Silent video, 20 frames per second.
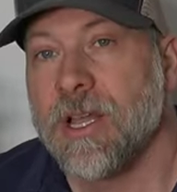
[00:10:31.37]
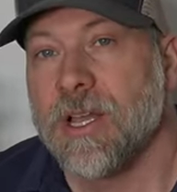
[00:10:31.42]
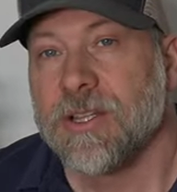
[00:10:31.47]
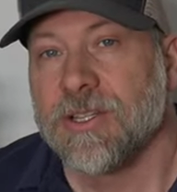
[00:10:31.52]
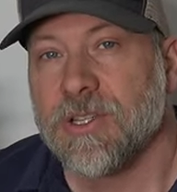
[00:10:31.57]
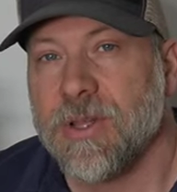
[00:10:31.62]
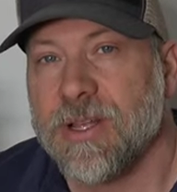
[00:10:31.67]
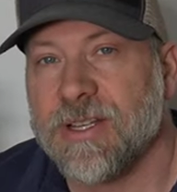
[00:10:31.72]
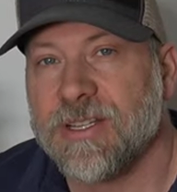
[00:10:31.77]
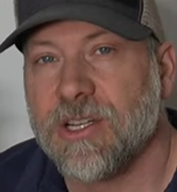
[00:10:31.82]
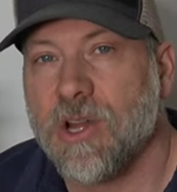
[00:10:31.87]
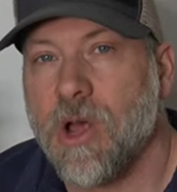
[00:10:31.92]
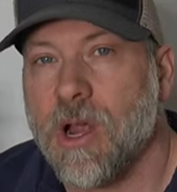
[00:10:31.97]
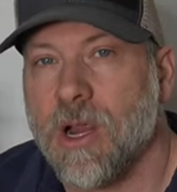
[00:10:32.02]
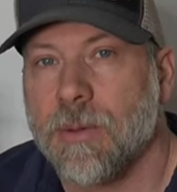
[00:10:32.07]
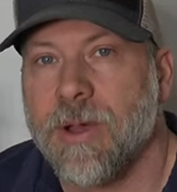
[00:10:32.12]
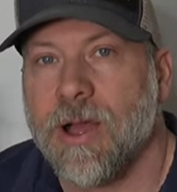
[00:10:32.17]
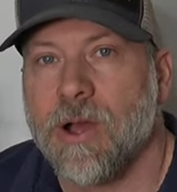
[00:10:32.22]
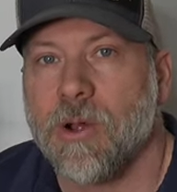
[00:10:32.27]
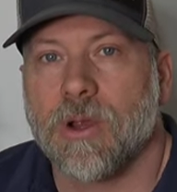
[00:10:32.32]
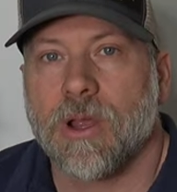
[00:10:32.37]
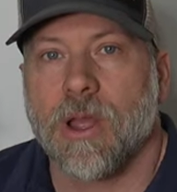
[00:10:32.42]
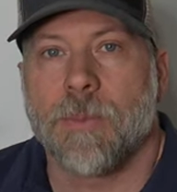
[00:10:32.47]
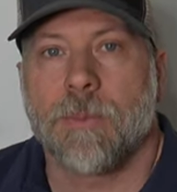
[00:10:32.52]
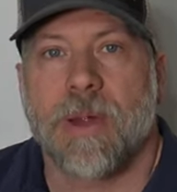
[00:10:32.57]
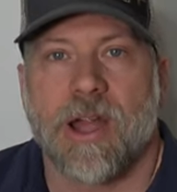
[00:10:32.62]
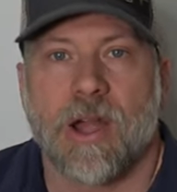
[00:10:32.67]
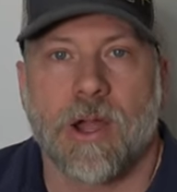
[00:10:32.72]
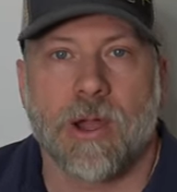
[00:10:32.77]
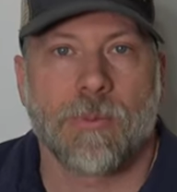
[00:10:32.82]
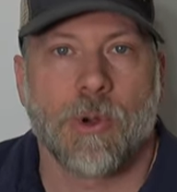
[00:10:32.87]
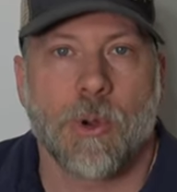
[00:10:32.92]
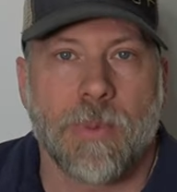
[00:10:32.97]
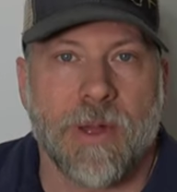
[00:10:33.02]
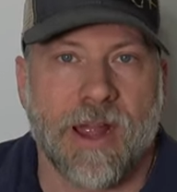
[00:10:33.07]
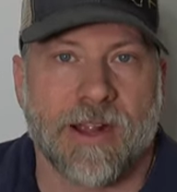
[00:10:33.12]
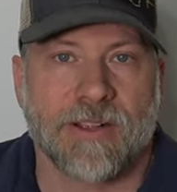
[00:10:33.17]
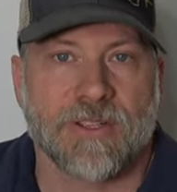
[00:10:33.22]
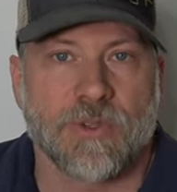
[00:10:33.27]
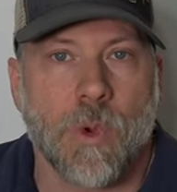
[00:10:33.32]
So let's talk about comparable
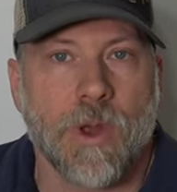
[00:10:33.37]
packs.